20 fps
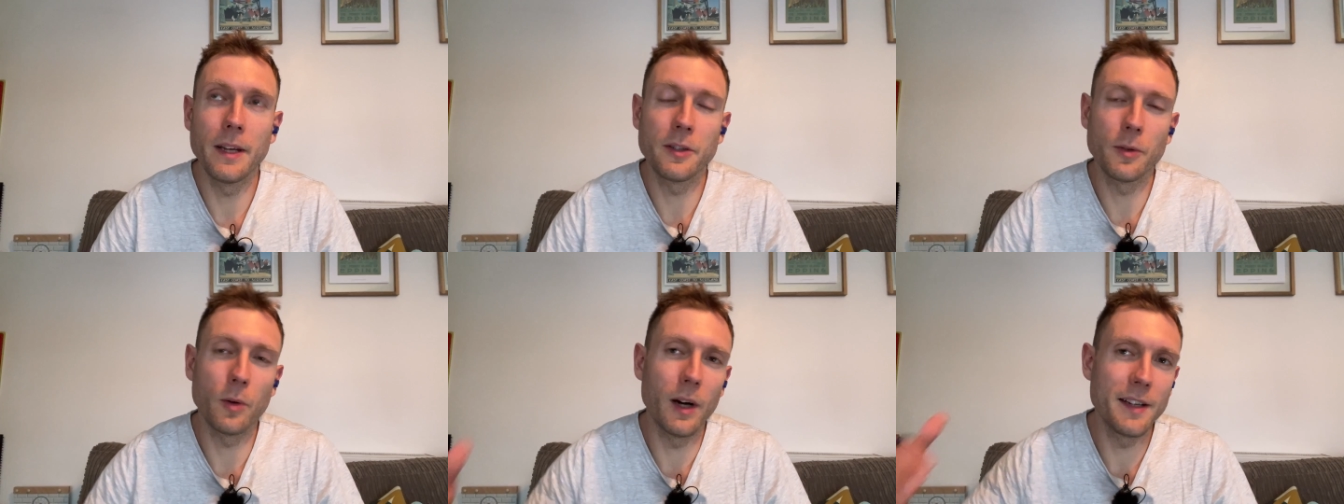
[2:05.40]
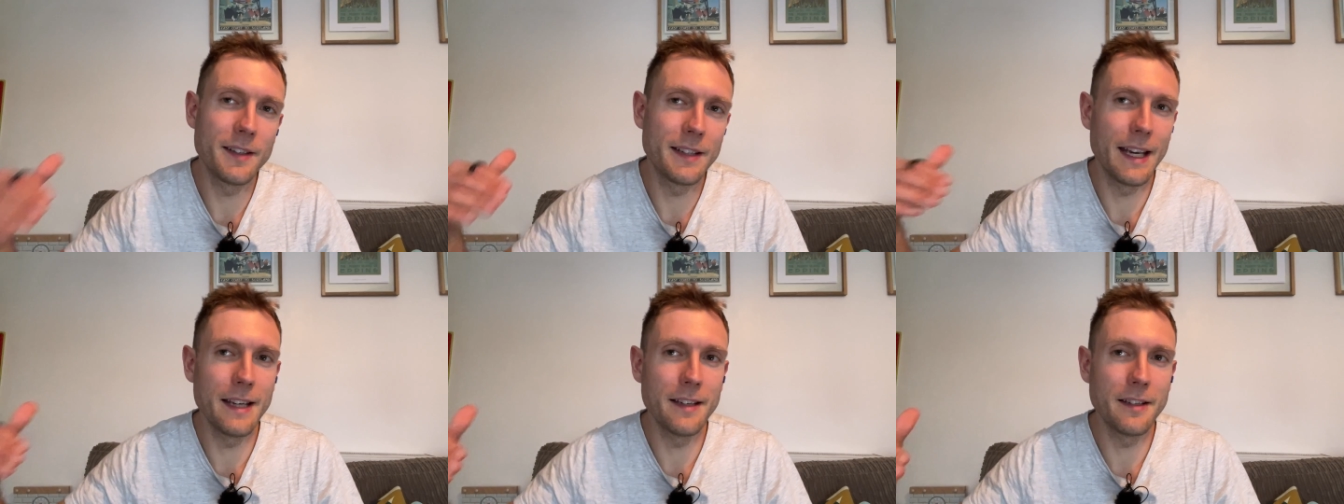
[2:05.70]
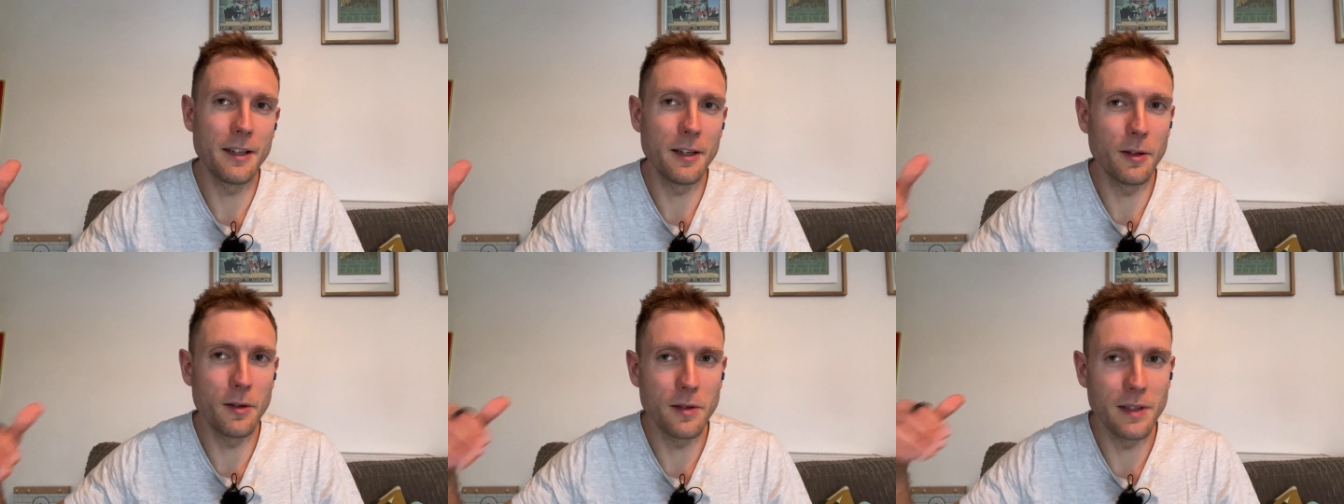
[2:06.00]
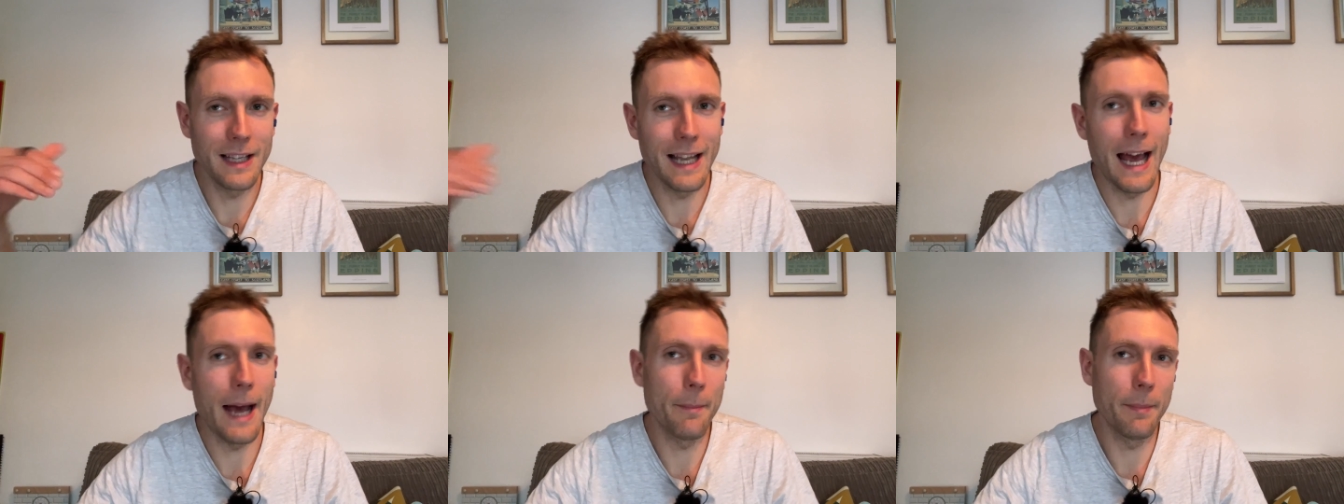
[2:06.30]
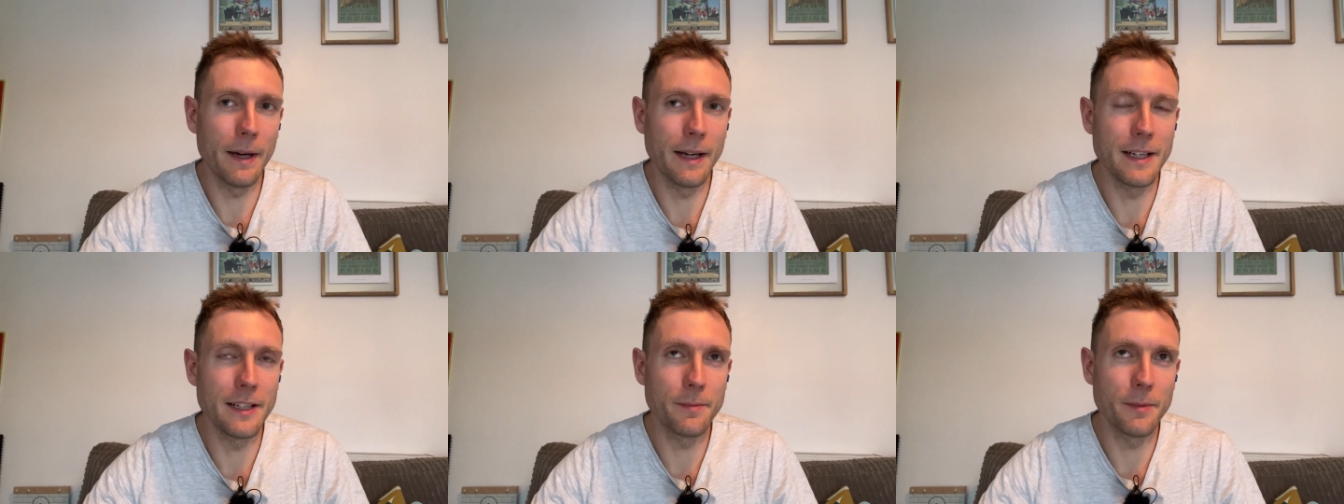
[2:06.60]
So I tend to use lap
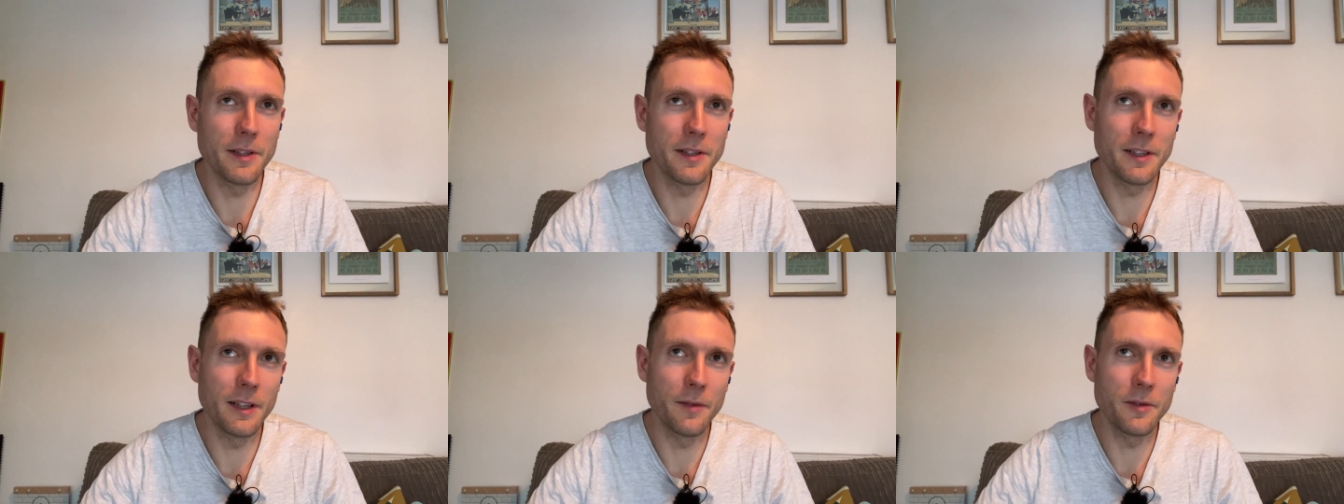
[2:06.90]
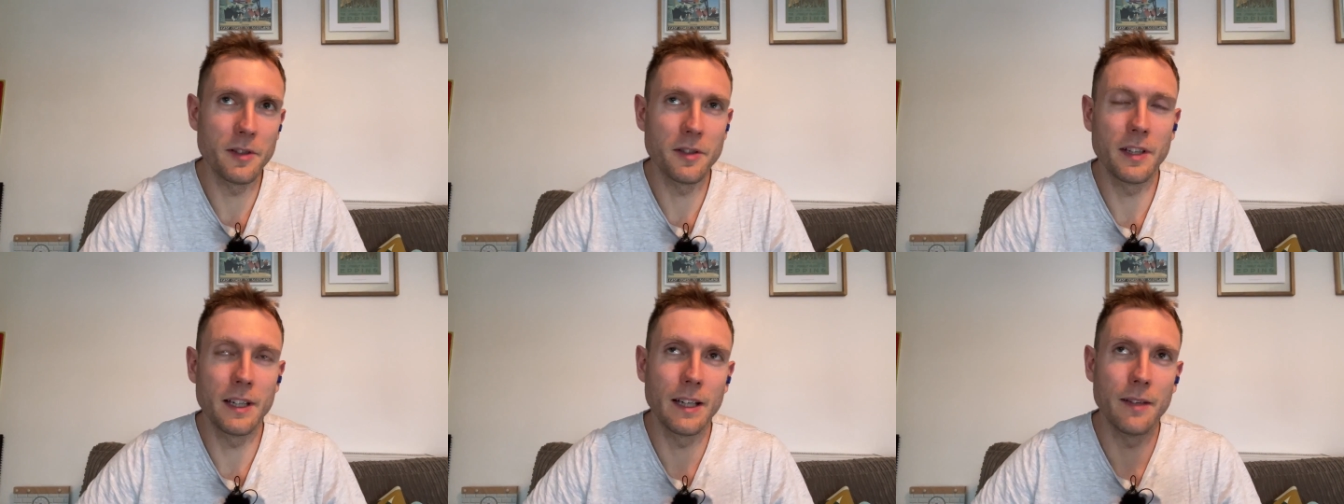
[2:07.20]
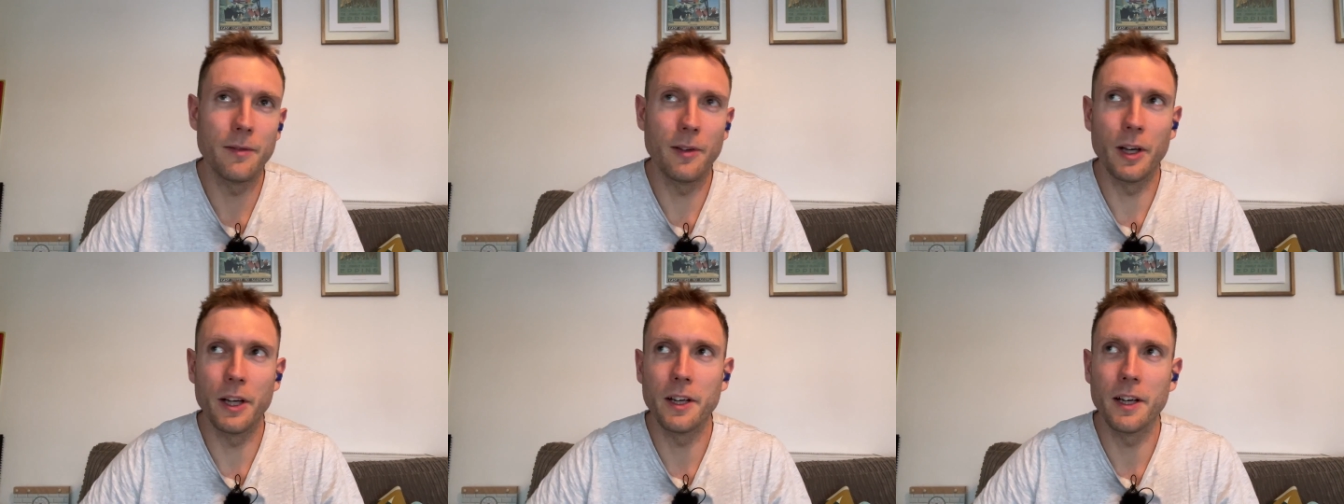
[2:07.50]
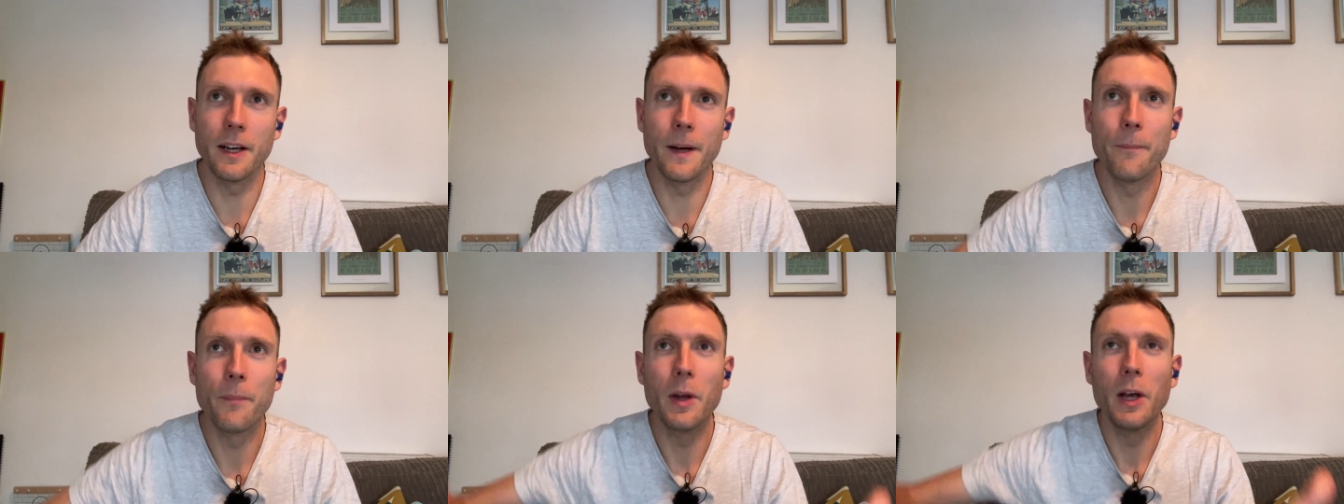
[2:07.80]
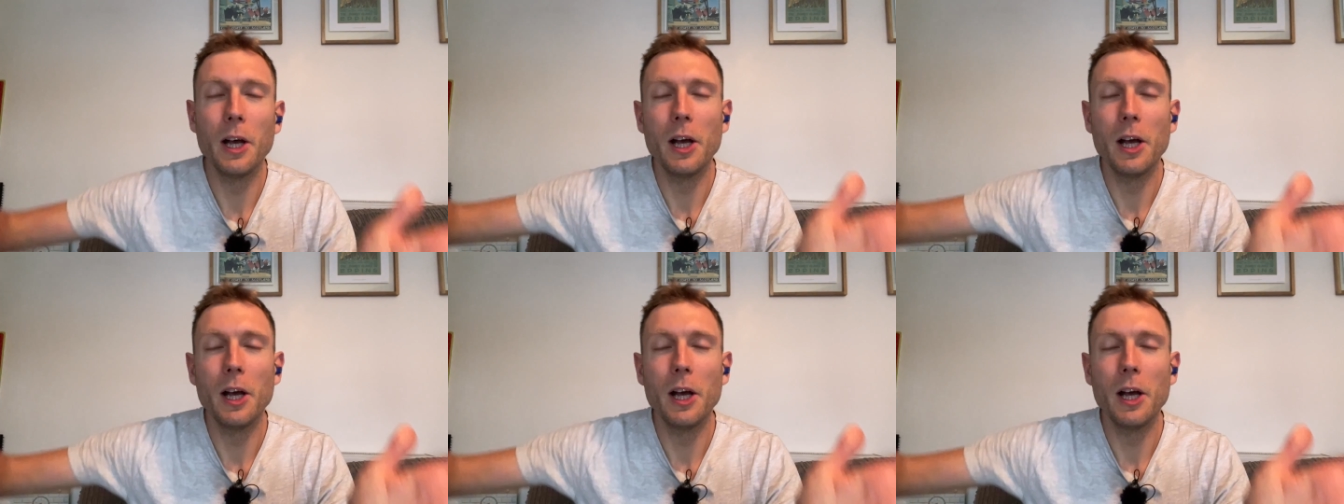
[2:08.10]
pace myself just to give like a